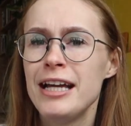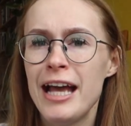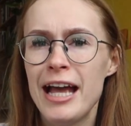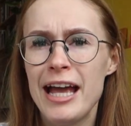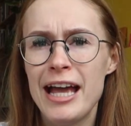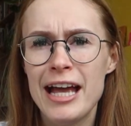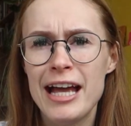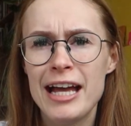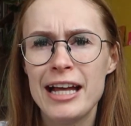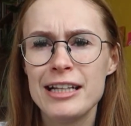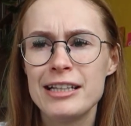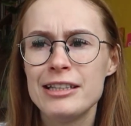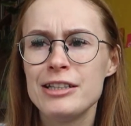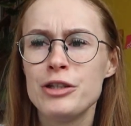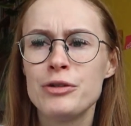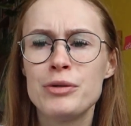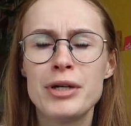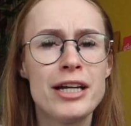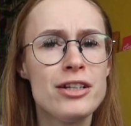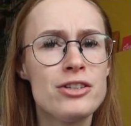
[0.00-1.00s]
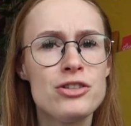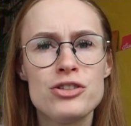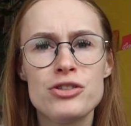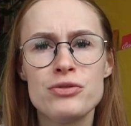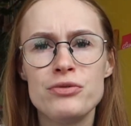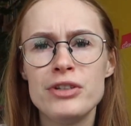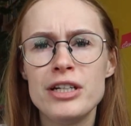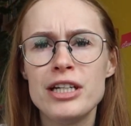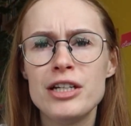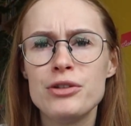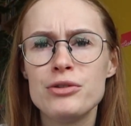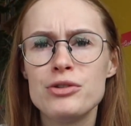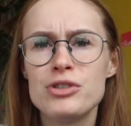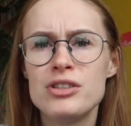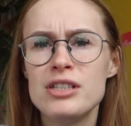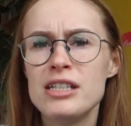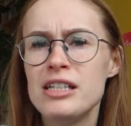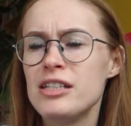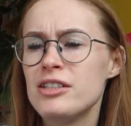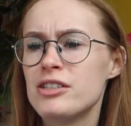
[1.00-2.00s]
and you can just reuse
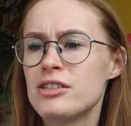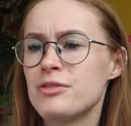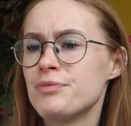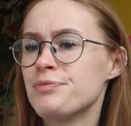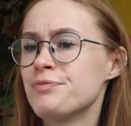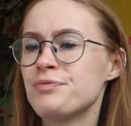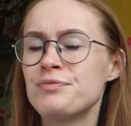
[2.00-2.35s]
these